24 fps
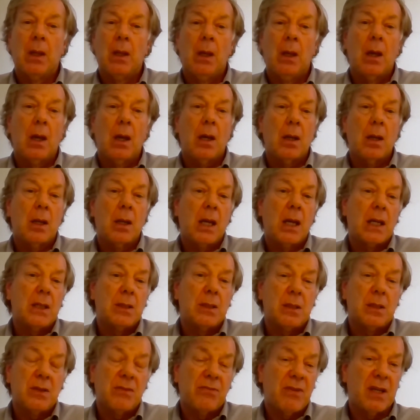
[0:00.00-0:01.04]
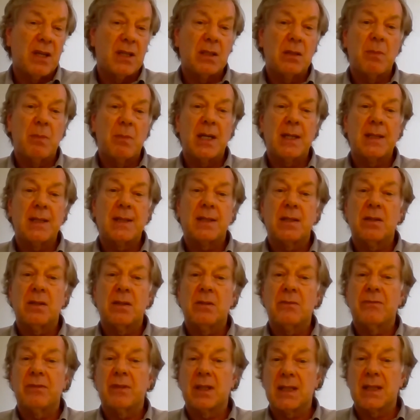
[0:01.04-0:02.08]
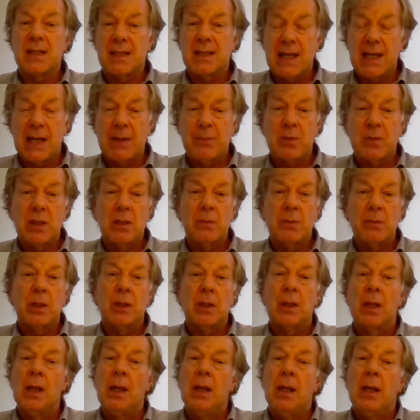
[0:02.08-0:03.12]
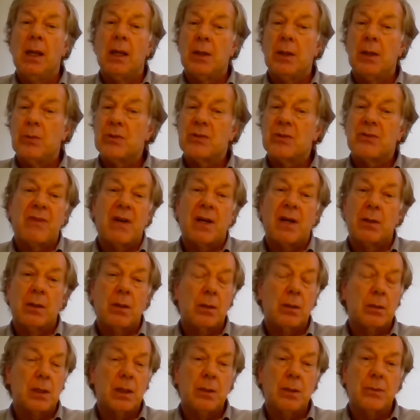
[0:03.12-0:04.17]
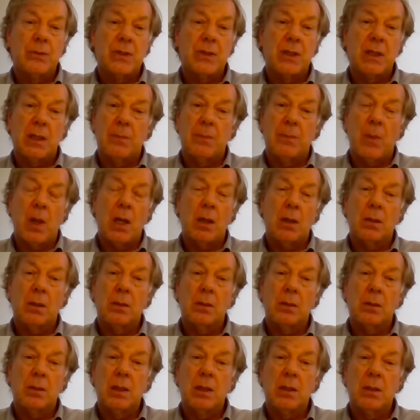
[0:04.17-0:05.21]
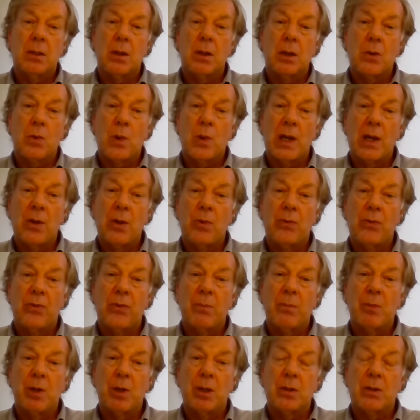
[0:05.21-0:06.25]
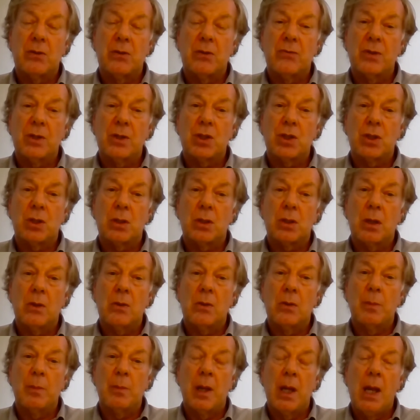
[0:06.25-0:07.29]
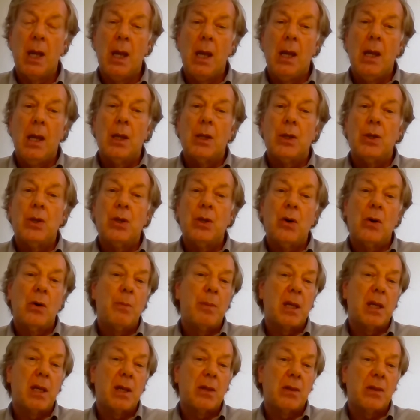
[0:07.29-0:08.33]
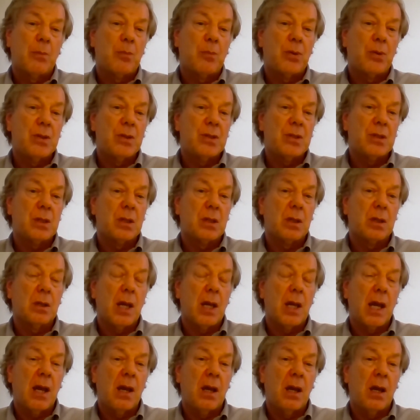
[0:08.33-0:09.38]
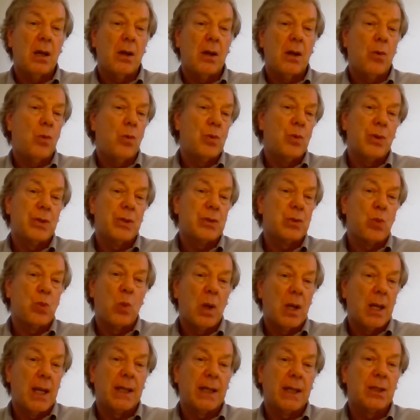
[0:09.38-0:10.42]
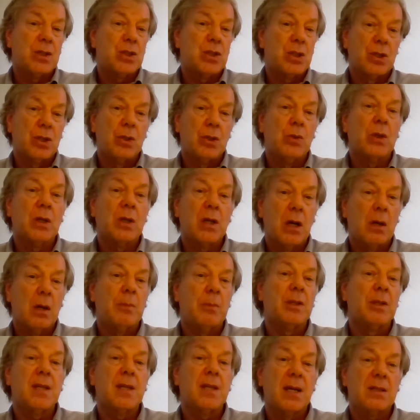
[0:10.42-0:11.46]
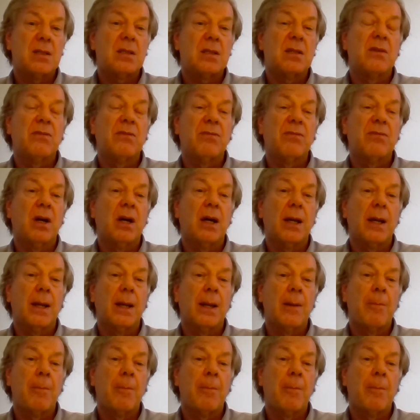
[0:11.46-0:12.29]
and I defended myself and I stabbed him, and he was found not guilty, and he got away with the murder of Richard Loeb. Nobody in the prison was willing to come and testify